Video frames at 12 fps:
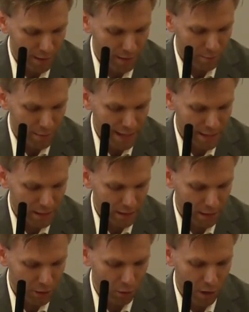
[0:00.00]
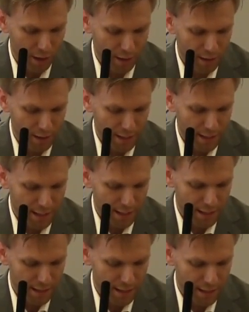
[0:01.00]
And based in Little Rock,
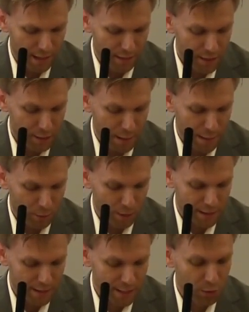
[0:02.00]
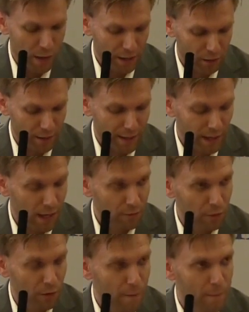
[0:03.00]
this paper did regularly
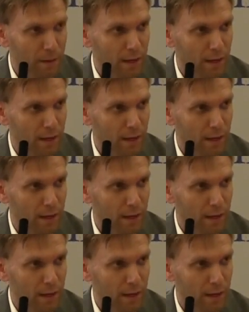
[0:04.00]
cover